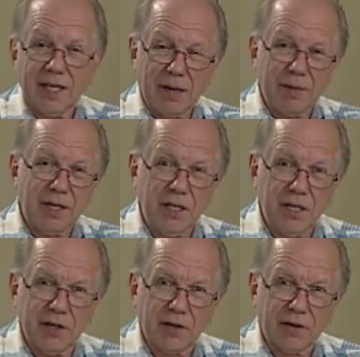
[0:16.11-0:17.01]
How about a
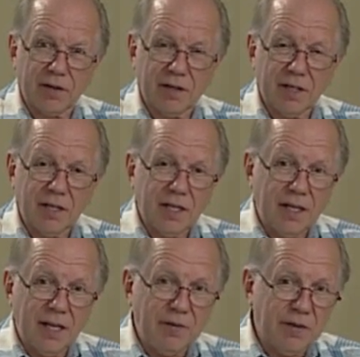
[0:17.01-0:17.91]
year?
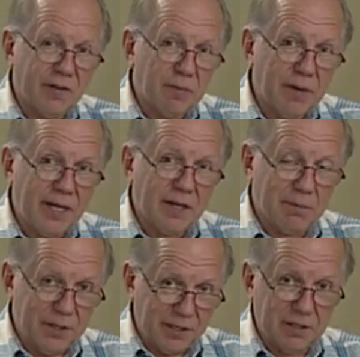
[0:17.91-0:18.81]
Have you ever made a
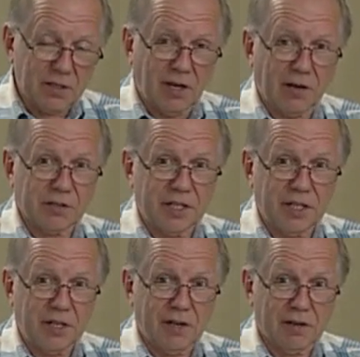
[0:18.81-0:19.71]
million dollars in a
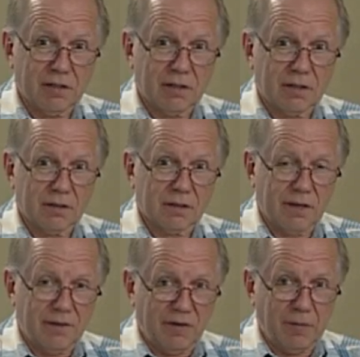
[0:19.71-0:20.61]
year?
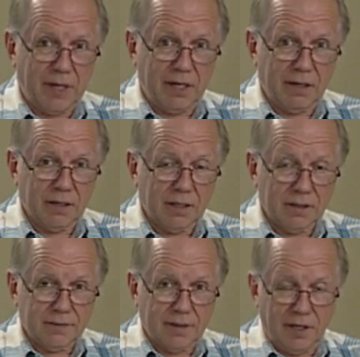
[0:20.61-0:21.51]
Have you ever made
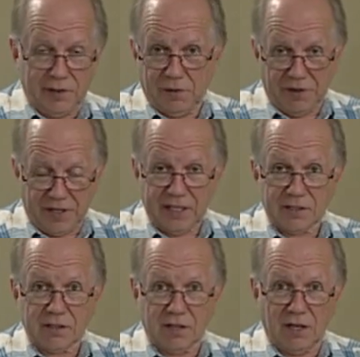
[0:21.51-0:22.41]
a hundred
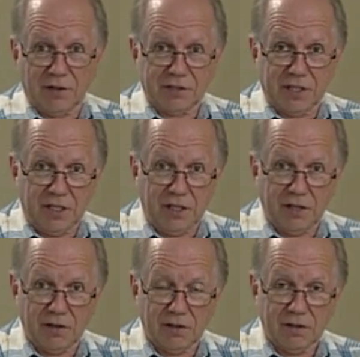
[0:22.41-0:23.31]
thousand dollars in a
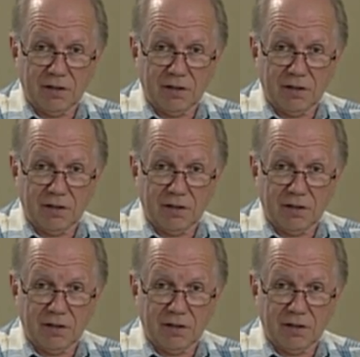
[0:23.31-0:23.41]
year?